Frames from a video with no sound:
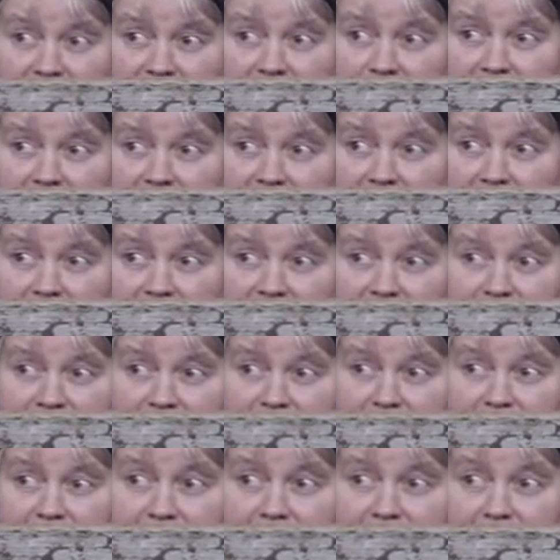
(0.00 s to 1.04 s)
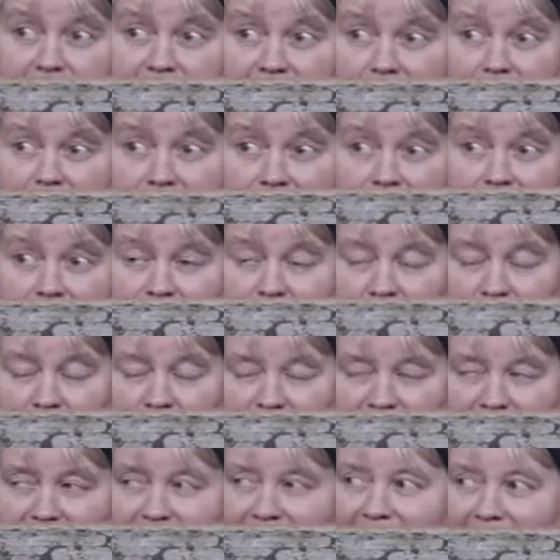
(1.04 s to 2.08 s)
and weeing, isn't it? I'm
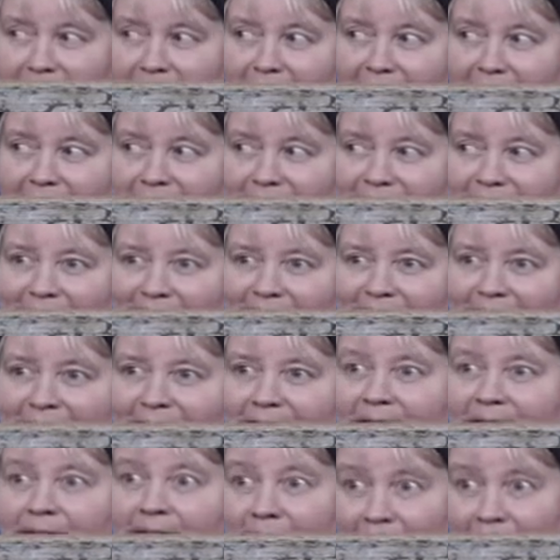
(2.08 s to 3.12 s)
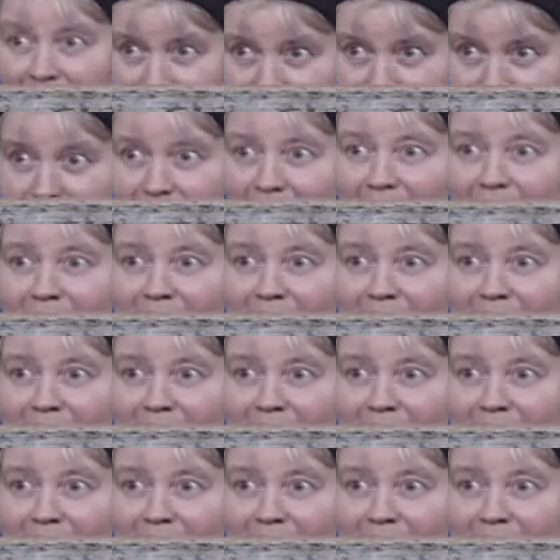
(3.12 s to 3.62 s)
looking at the vet. Yeah, yeah it